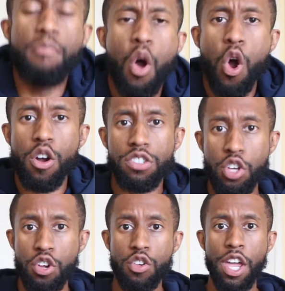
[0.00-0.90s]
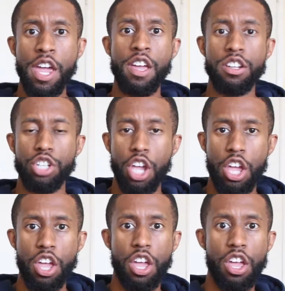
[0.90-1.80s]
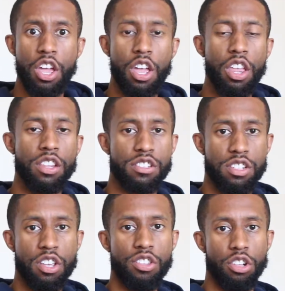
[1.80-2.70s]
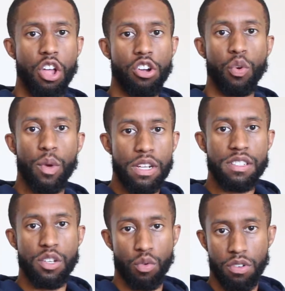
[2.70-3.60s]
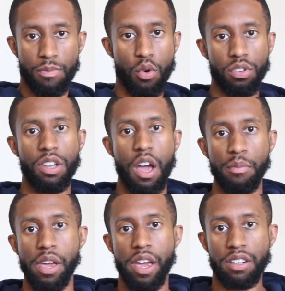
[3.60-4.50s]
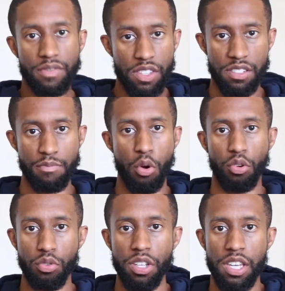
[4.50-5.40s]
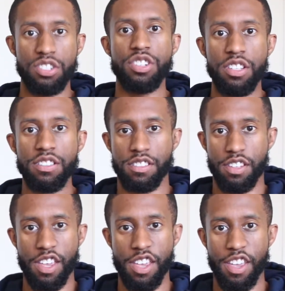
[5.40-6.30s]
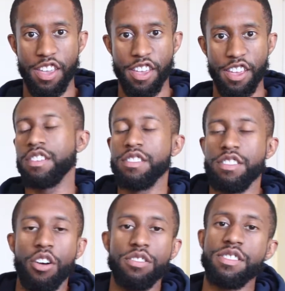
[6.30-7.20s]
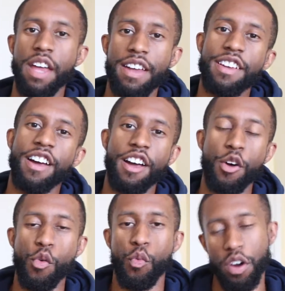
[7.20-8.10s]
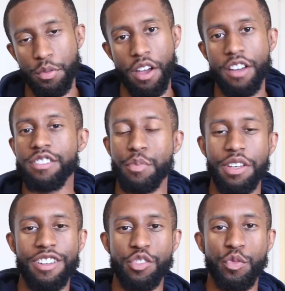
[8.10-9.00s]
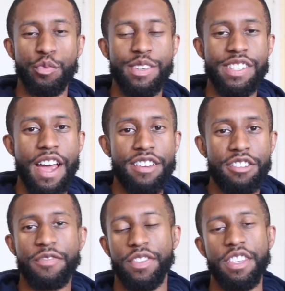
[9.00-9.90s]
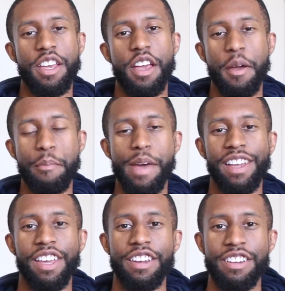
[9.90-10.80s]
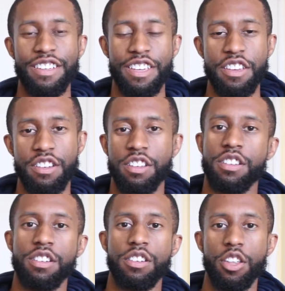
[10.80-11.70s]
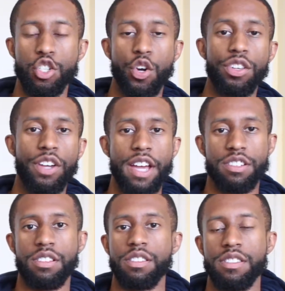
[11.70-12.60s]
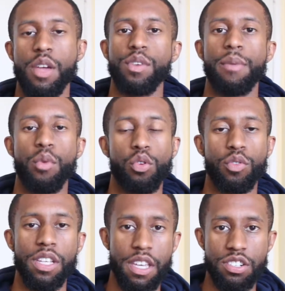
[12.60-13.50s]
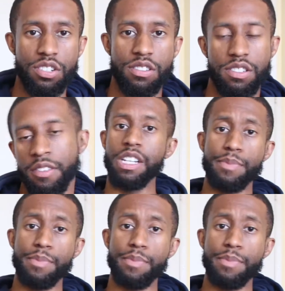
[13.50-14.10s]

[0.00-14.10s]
Mortal Engines! The longer way to sequel to more combat is Mortal Engines. No, it's not. What up, y'all? It's Behunter Movie Messiah. Back at it again. Another trailer action. This time we got Mortal Engines. It's